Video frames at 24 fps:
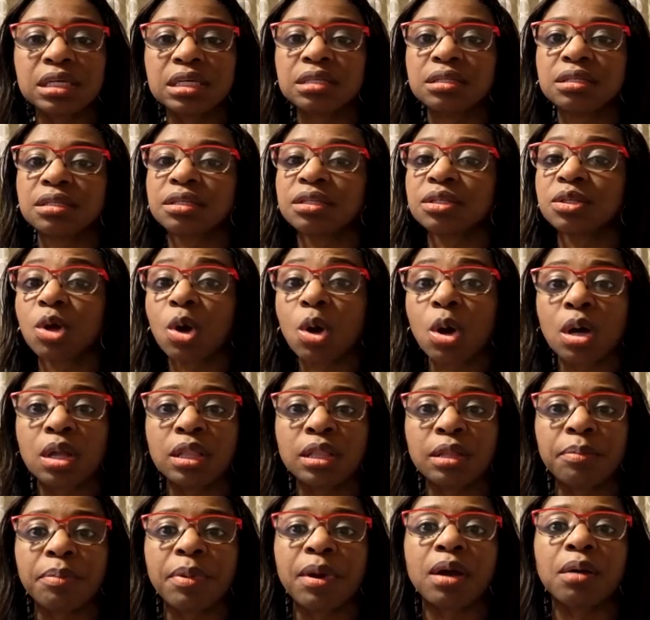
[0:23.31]
it is all
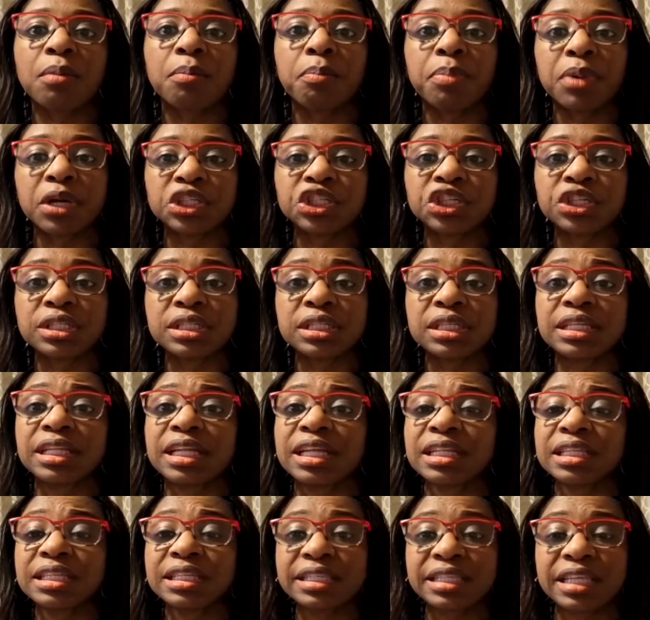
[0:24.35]
about budgeting
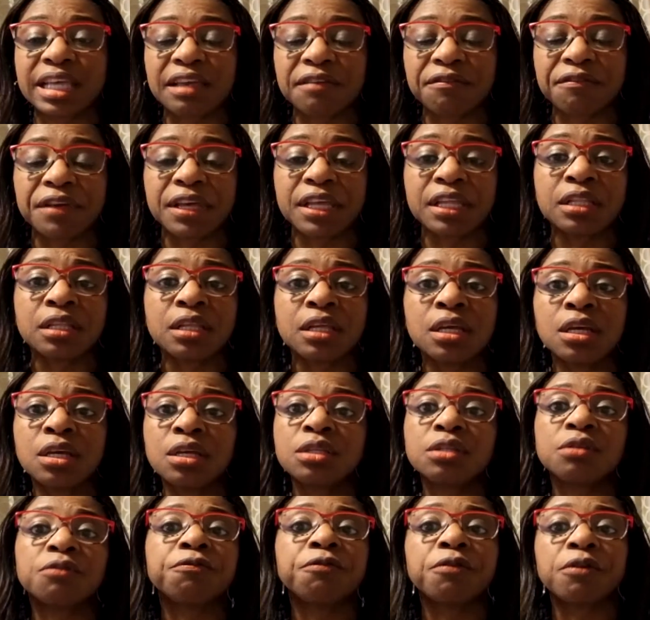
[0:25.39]
and saving
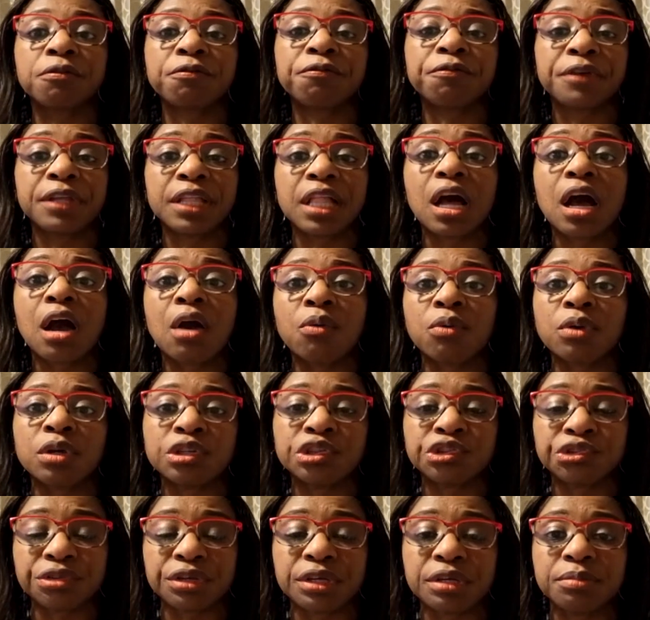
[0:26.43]
to fulfill our
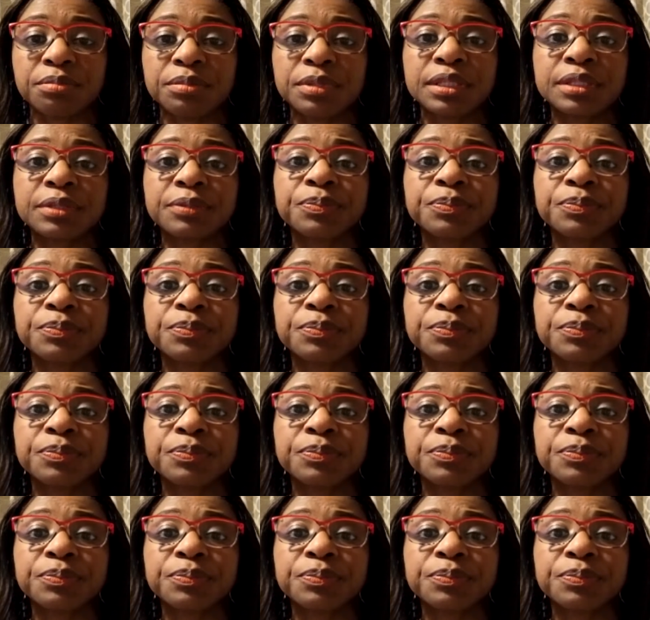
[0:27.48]
dreams.